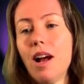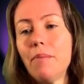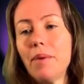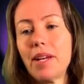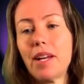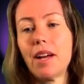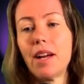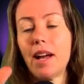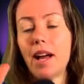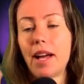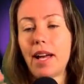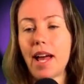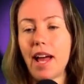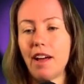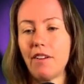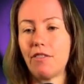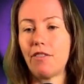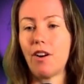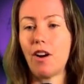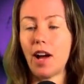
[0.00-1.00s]
I mean,
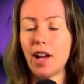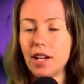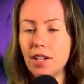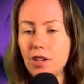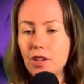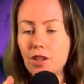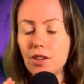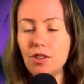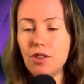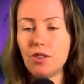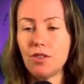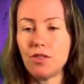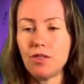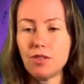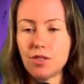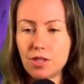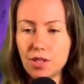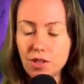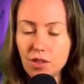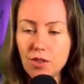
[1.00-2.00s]
okay, fine.
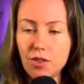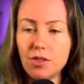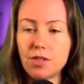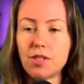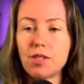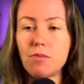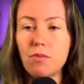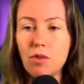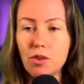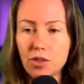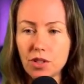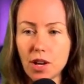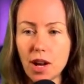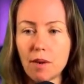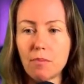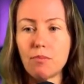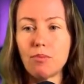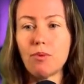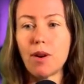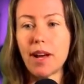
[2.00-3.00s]
Use the
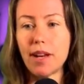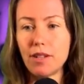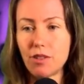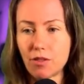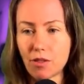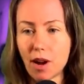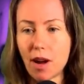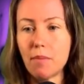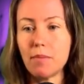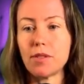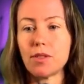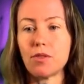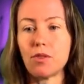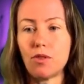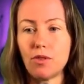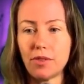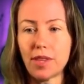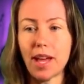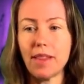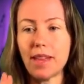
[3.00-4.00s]
wartime breadcrumbs and
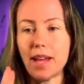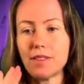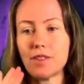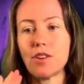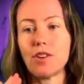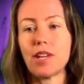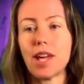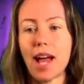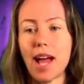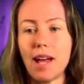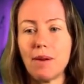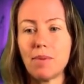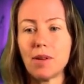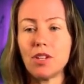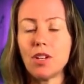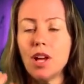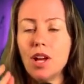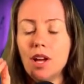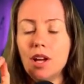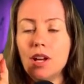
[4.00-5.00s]
all that. That's okay, but
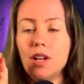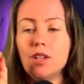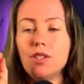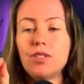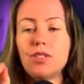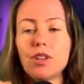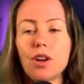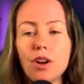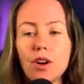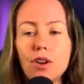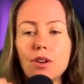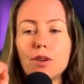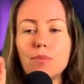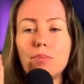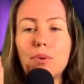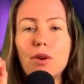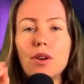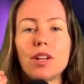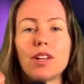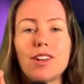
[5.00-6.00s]
don't
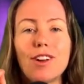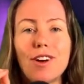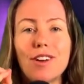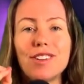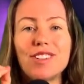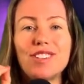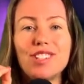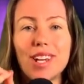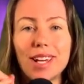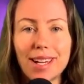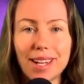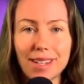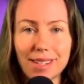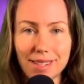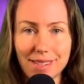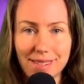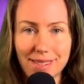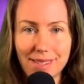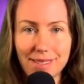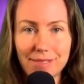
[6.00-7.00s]
put it on
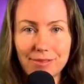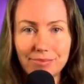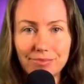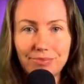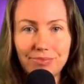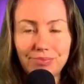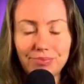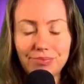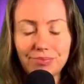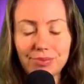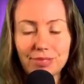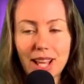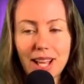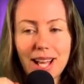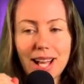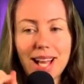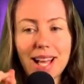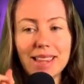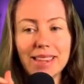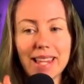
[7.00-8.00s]
chickens.
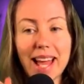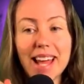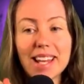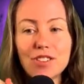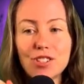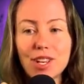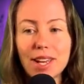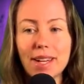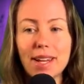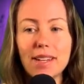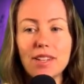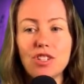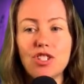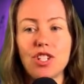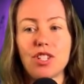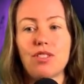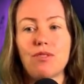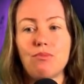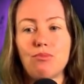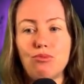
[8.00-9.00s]
Let chickens
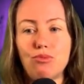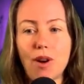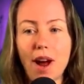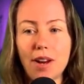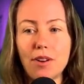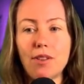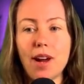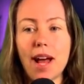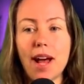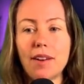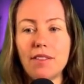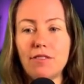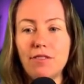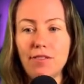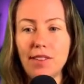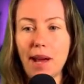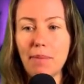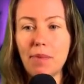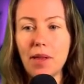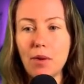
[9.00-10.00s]
just run around,
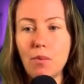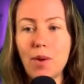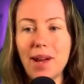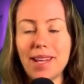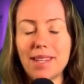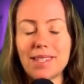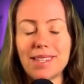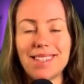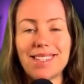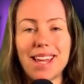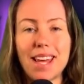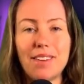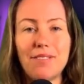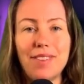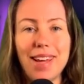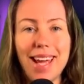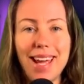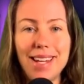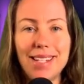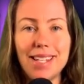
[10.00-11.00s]
flap their wings instead of
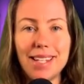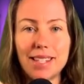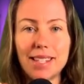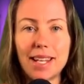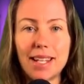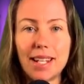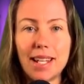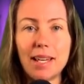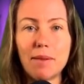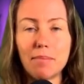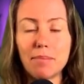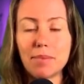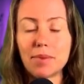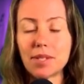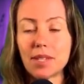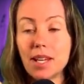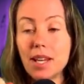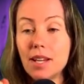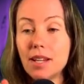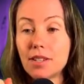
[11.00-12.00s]
eating their
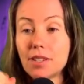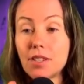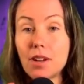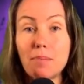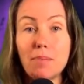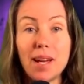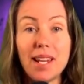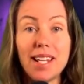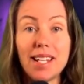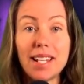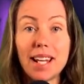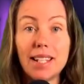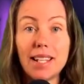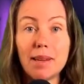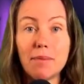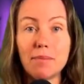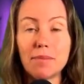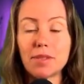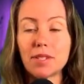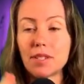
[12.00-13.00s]
limbs. Stop eating their
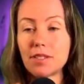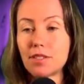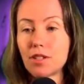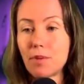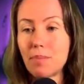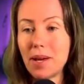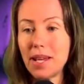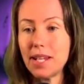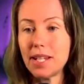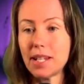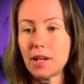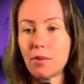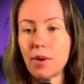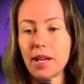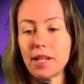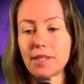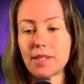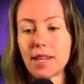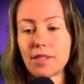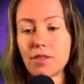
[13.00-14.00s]
limbs. Stop eating their
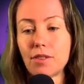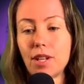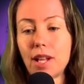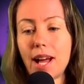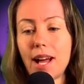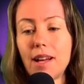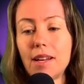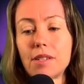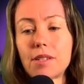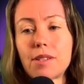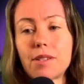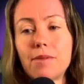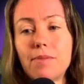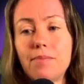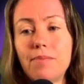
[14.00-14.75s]
wings. That's all I ask.